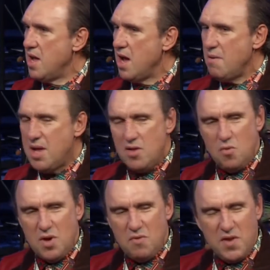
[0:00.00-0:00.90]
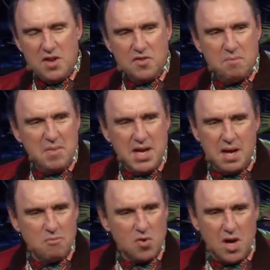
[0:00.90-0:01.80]
I mean, we finished the meeting.
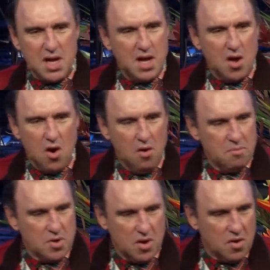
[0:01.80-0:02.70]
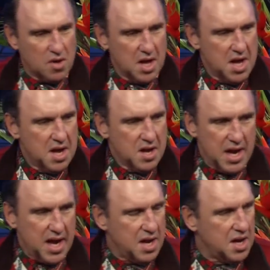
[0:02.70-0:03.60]
I'm trying to get home, you know,
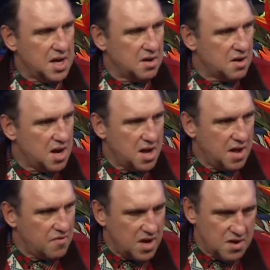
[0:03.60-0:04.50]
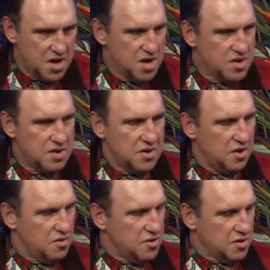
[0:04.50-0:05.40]
landing, and then, you
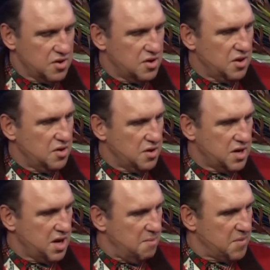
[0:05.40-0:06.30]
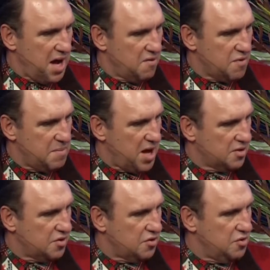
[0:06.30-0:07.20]
know, you, you come down from
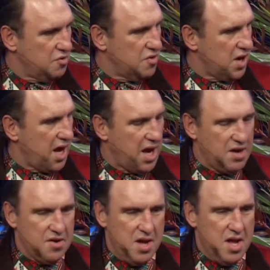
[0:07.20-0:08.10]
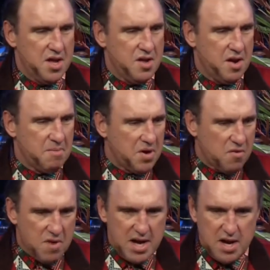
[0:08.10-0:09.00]
altitude, you land, you know, I'm going to
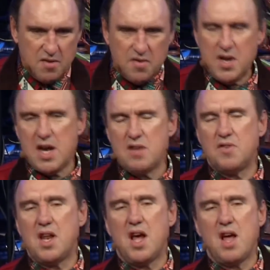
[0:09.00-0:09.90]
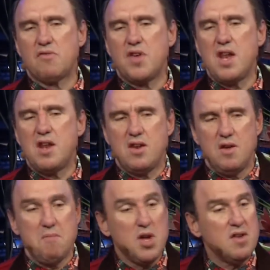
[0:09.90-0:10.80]
write out a check. I said, I send it to
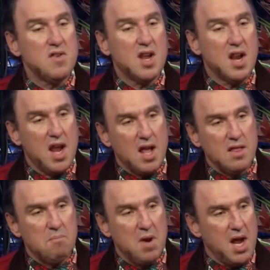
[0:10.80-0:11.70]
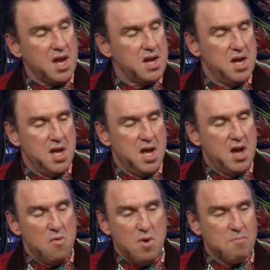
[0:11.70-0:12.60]
him. He said, land the plane?
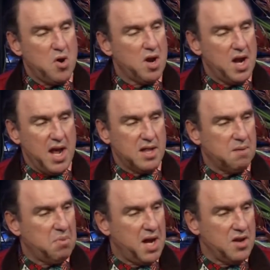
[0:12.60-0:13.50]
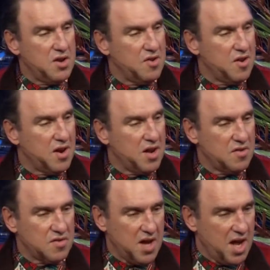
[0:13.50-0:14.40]
What part of land the plane do you not
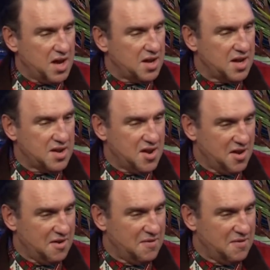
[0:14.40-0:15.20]
understand? You know.